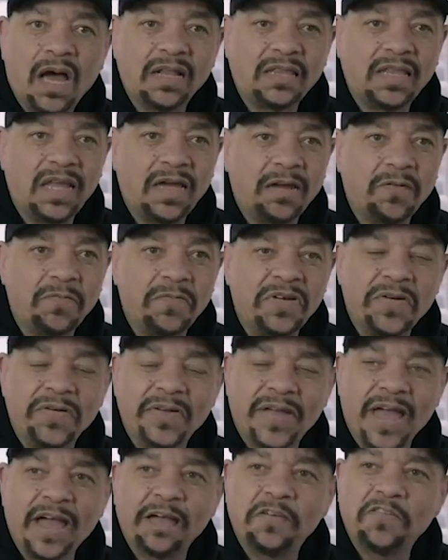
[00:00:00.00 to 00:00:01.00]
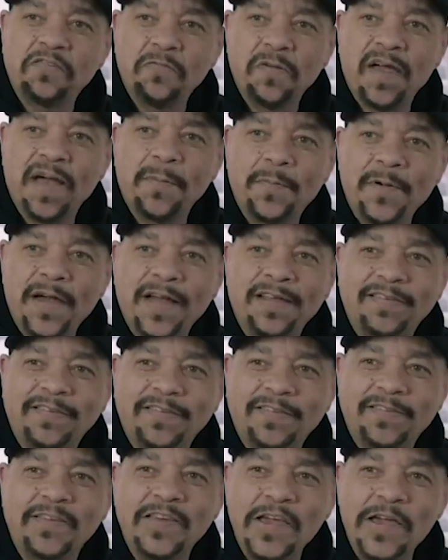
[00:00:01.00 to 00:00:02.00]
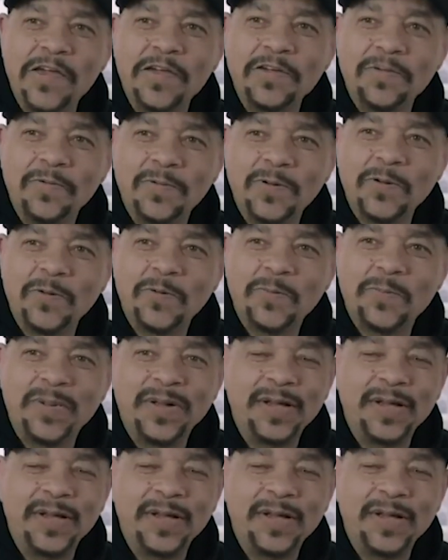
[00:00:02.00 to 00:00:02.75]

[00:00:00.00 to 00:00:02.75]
I think a real gangster rapper has to scare you a little